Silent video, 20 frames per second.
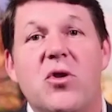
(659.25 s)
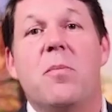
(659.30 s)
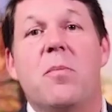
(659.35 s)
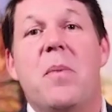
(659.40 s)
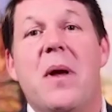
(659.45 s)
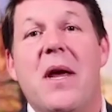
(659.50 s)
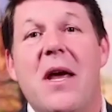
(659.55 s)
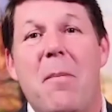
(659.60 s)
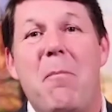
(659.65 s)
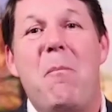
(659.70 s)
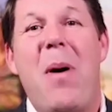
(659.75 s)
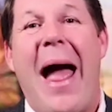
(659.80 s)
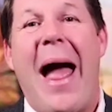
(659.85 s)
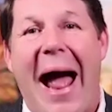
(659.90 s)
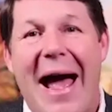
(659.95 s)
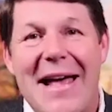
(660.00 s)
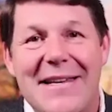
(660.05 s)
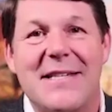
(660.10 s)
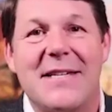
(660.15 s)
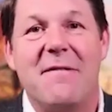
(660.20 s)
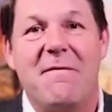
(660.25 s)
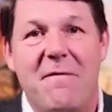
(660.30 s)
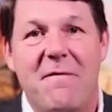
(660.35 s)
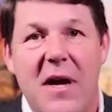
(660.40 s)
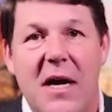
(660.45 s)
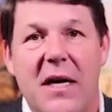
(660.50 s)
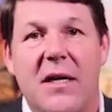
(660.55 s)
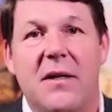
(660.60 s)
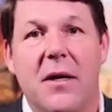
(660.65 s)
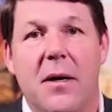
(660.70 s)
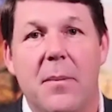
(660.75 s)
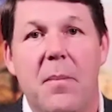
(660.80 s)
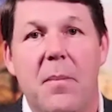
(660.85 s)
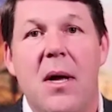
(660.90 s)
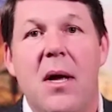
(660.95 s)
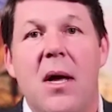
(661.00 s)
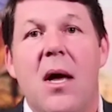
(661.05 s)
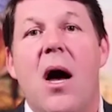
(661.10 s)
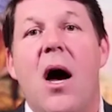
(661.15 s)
to be a passive victim